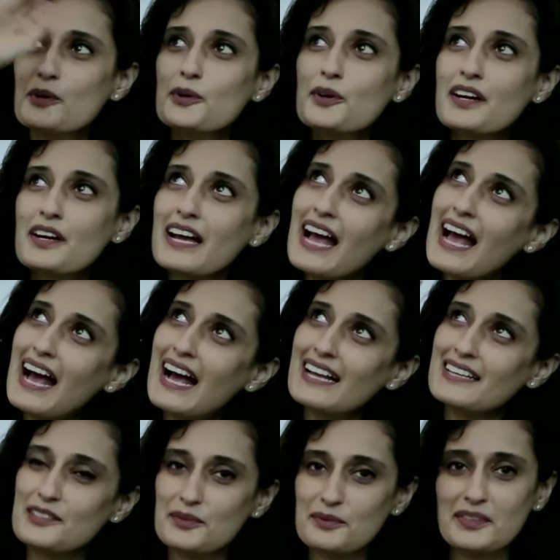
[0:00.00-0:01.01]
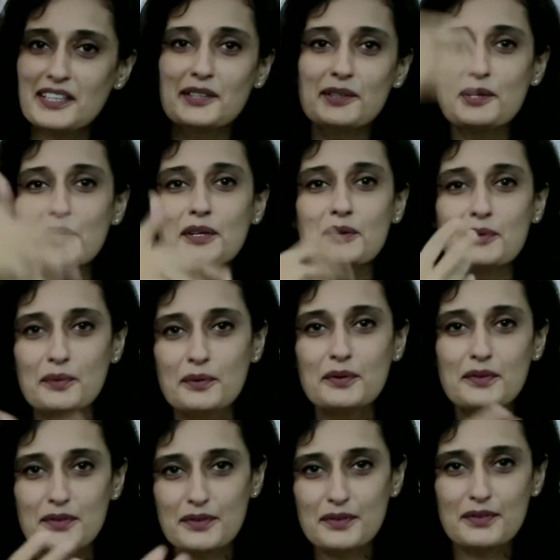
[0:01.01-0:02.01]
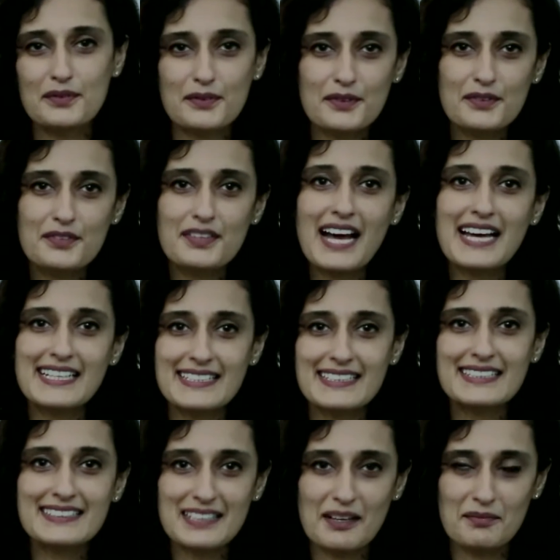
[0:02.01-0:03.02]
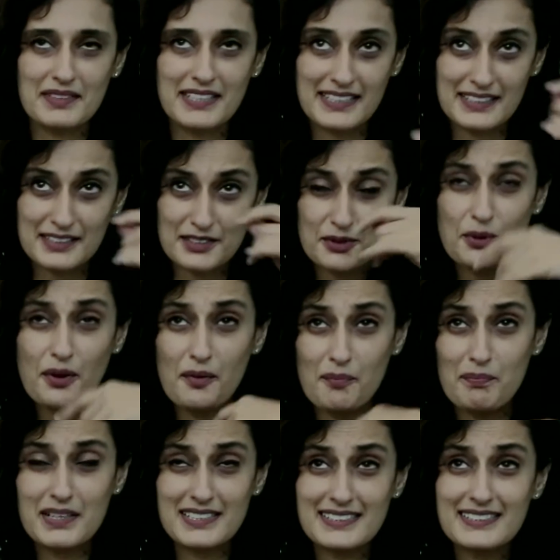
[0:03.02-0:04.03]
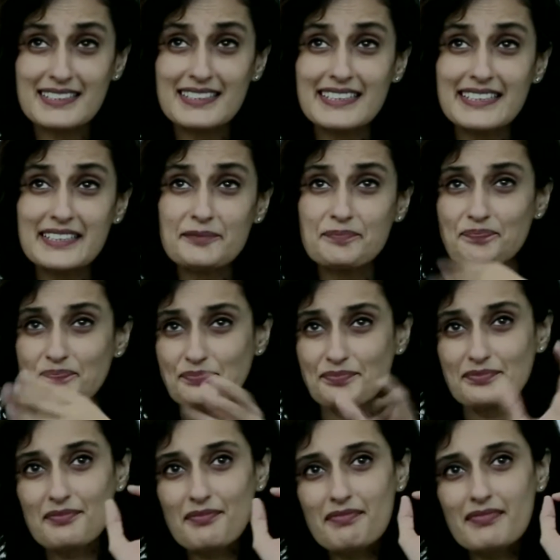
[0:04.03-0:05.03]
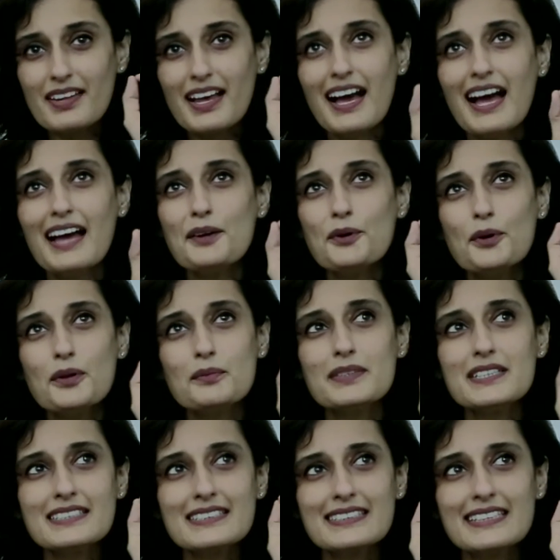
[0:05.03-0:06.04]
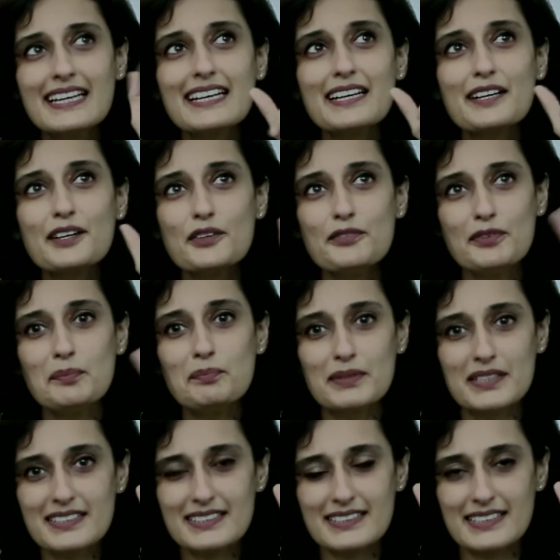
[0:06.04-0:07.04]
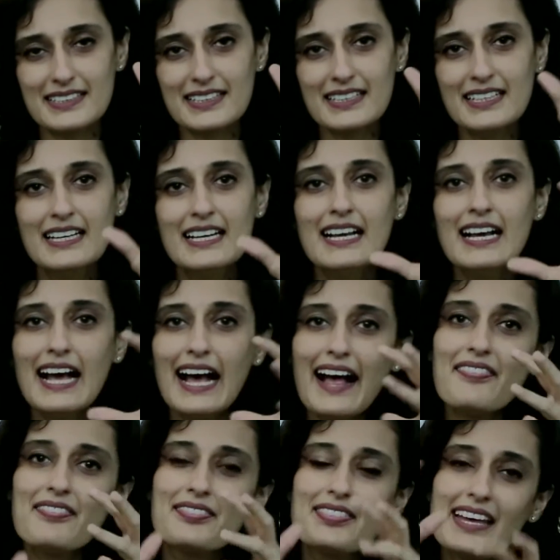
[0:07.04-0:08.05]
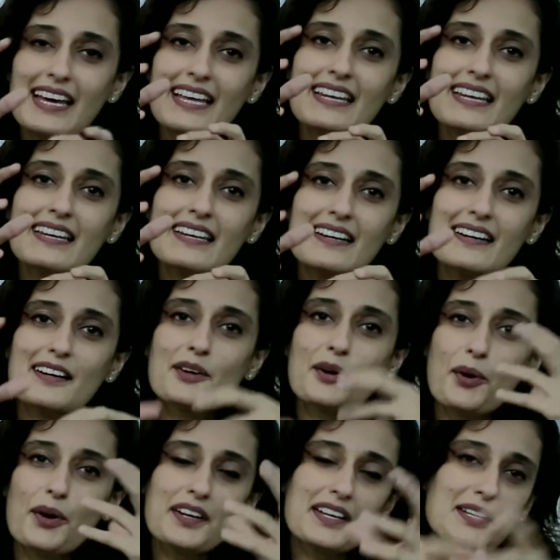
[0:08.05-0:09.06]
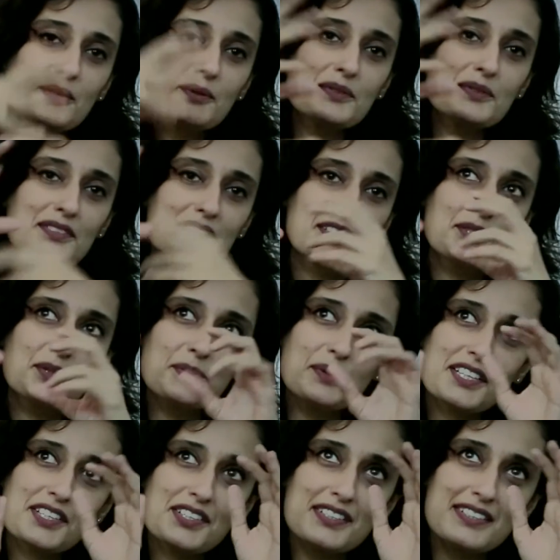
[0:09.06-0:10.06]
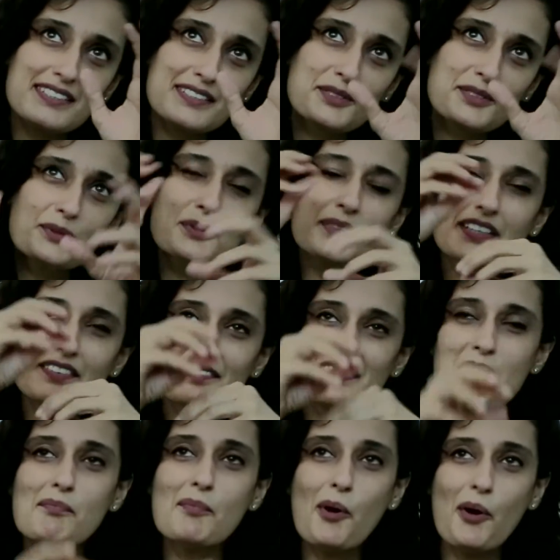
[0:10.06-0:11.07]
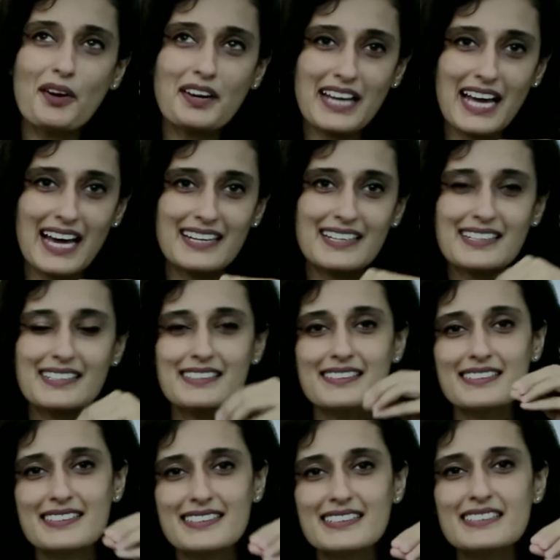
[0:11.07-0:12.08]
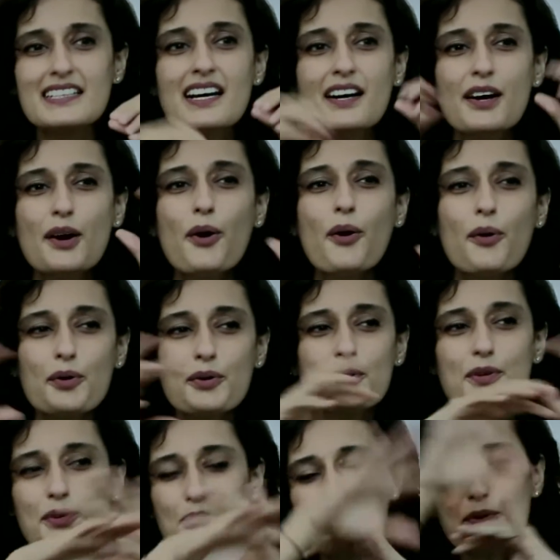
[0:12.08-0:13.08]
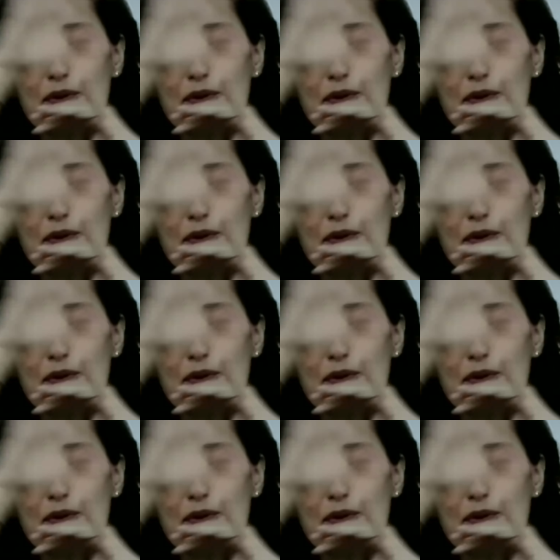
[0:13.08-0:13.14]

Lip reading: look at when you're writing something. So personally, I always think of a person, and then according to situations, you give them more characteristics. You